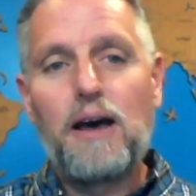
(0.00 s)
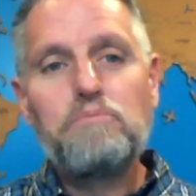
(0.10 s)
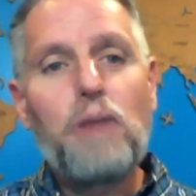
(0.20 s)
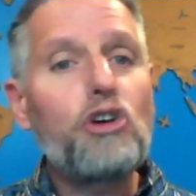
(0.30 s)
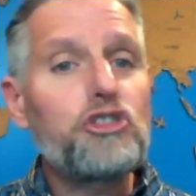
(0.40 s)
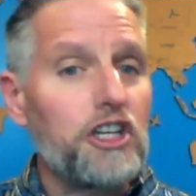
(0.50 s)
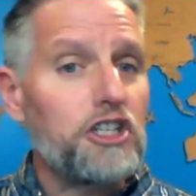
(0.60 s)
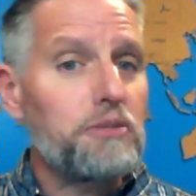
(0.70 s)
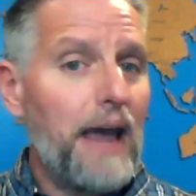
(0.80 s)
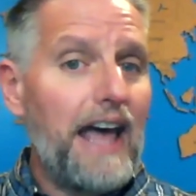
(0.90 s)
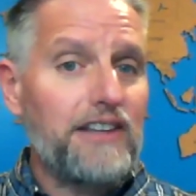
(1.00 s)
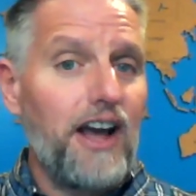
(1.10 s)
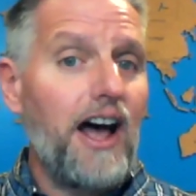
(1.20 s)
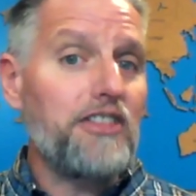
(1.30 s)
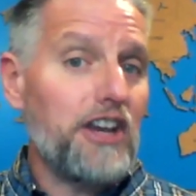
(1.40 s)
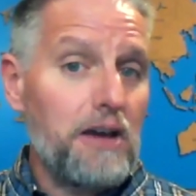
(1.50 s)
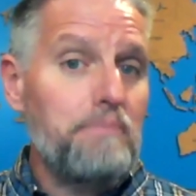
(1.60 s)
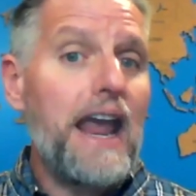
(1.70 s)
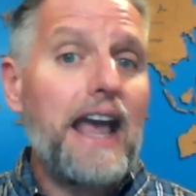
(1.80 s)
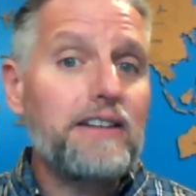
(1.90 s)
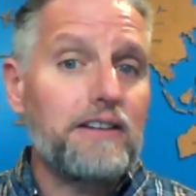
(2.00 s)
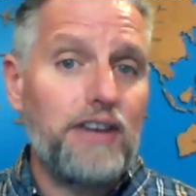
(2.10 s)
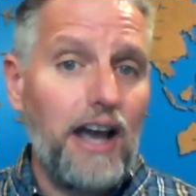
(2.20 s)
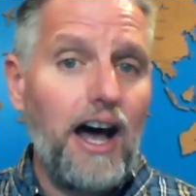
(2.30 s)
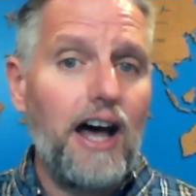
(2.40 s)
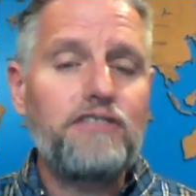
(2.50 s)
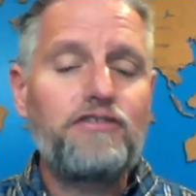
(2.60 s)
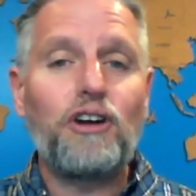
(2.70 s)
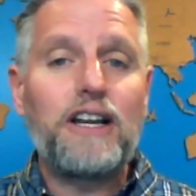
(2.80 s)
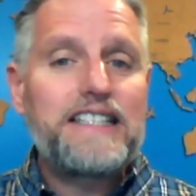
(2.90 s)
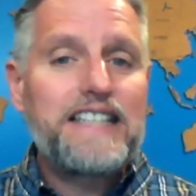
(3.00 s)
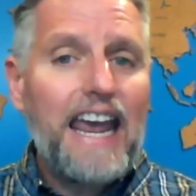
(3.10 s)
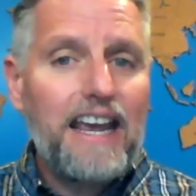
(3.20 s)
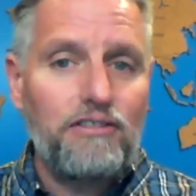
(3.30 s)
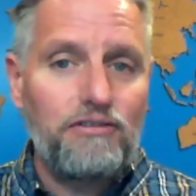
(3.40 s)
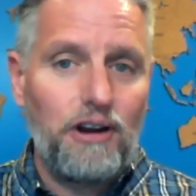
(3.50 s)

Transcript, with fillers: Moses passed on the command of God for a day of